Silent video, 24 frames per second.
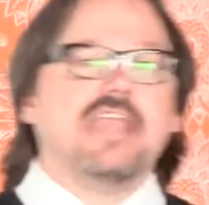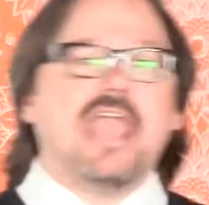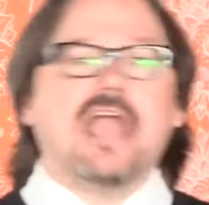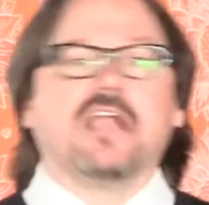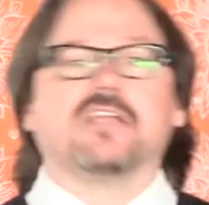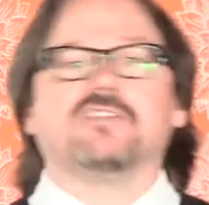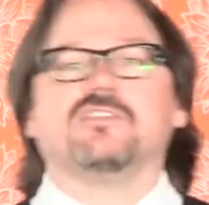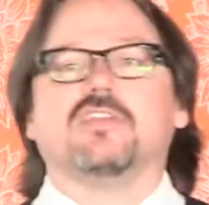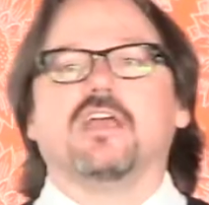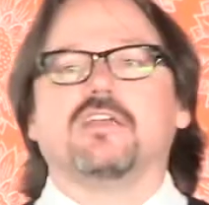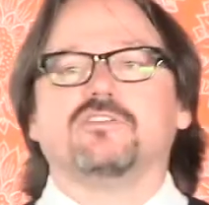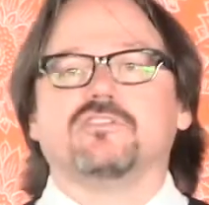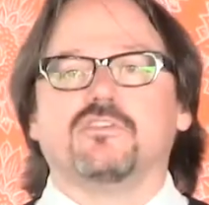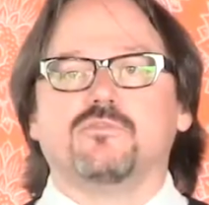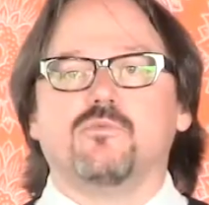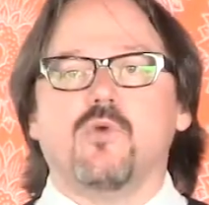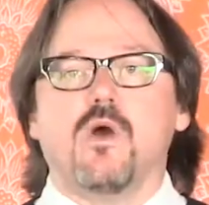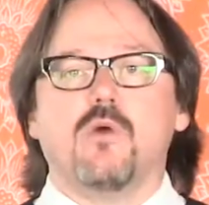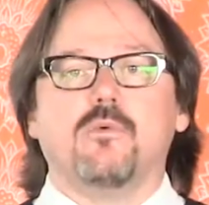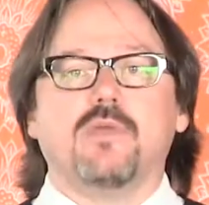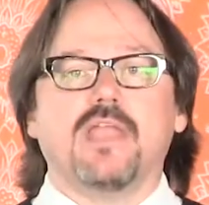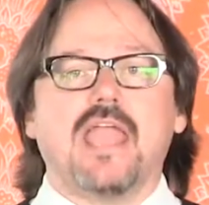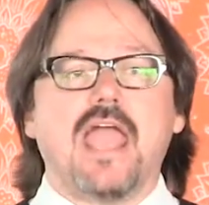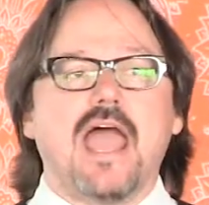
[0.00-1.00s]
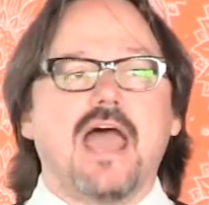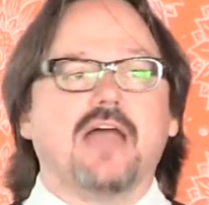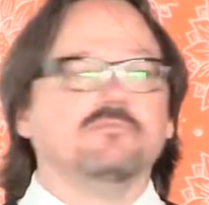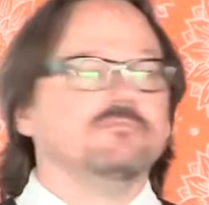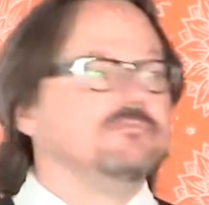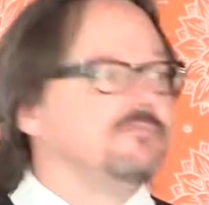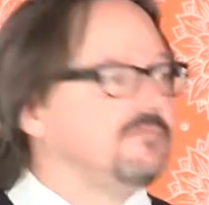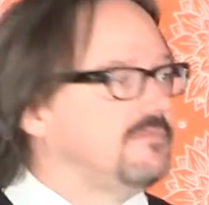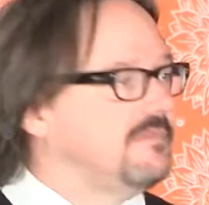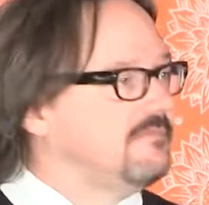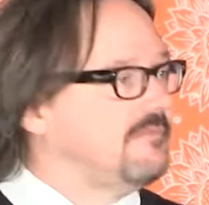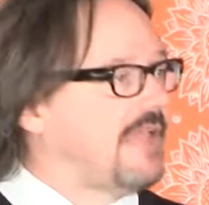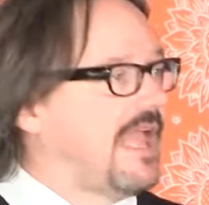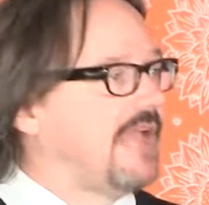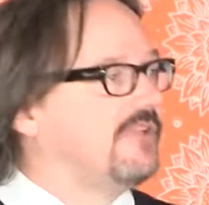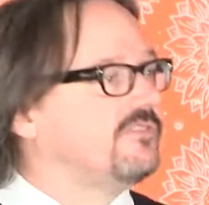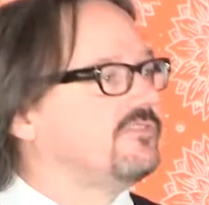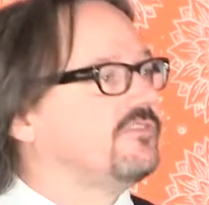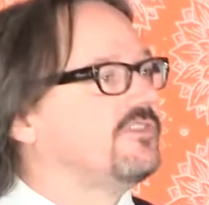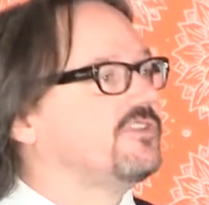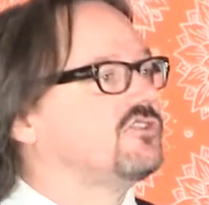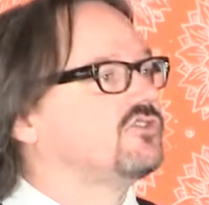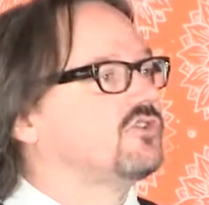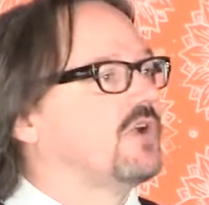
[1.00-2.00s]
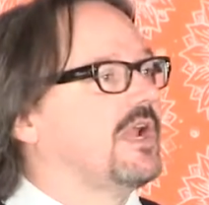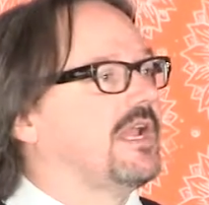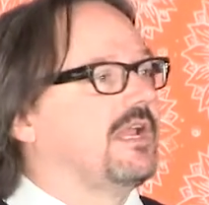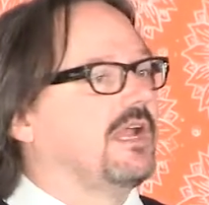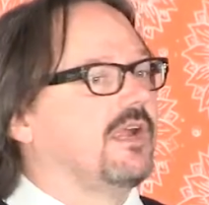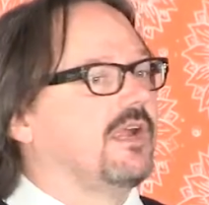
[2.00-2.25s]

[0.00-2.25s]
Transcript: excess of what we had, hence the trade